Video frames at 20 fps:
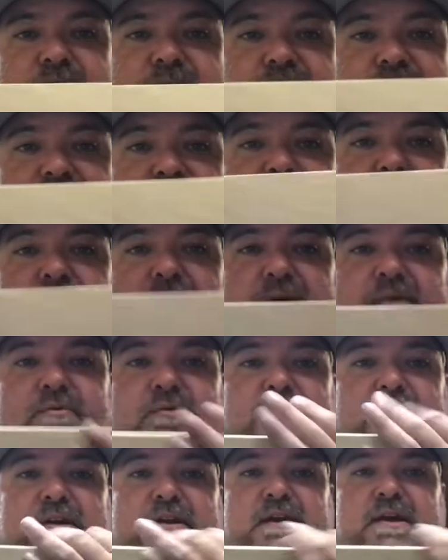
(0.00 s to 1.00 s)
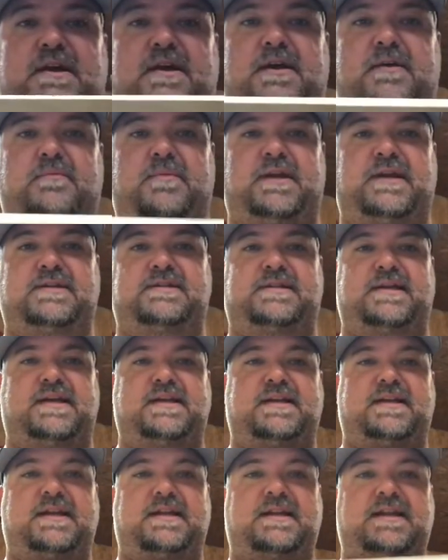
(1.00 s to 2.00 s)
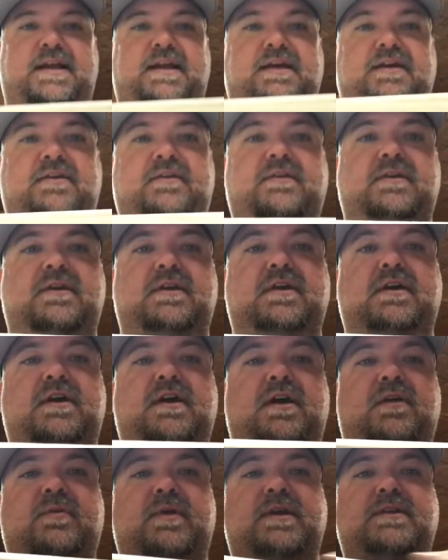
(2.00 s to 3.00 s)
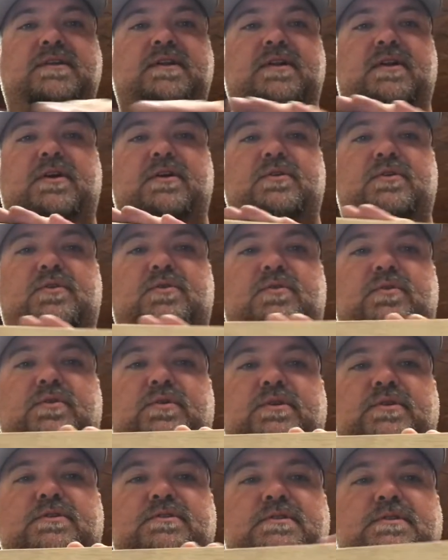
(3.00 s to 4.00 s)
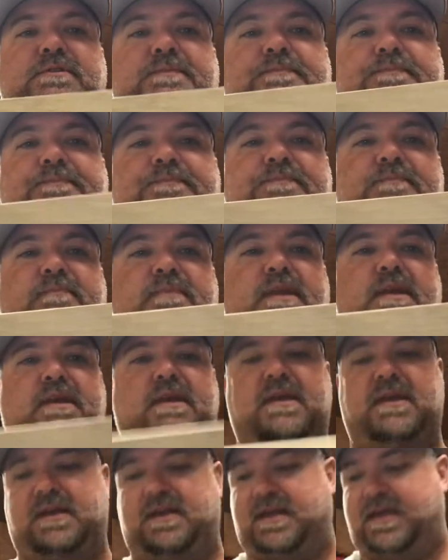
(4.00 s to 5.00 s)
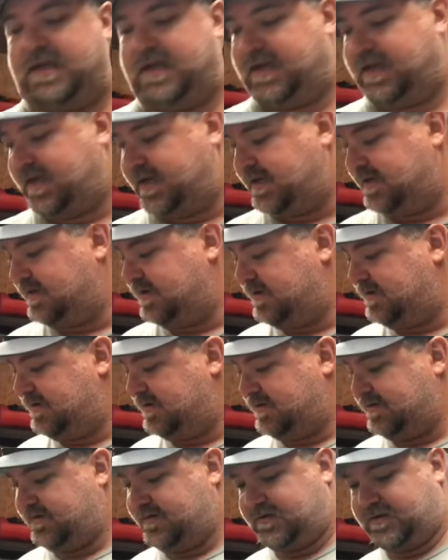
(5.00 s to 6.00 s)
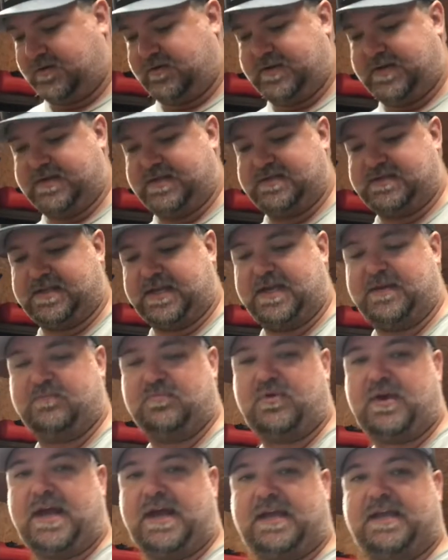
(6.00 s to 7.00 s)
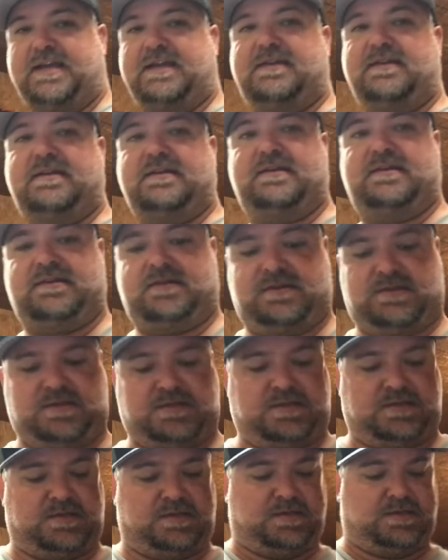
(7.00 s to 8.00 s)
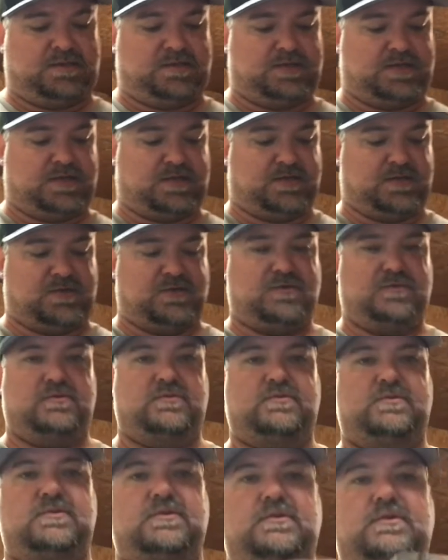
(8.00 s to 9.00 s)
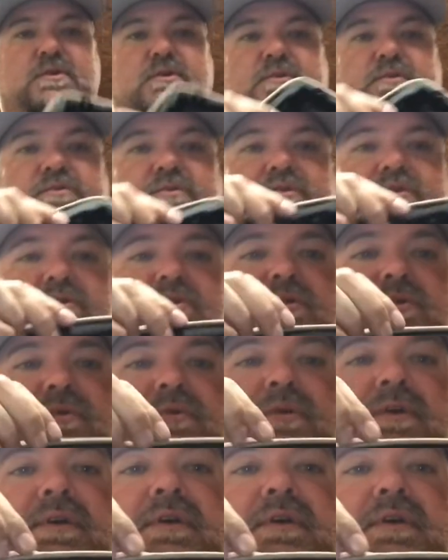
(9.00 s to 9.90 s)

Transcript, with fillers: this plywood, but I sanded it down, rounded all the corners, and there is a bracket that goes onto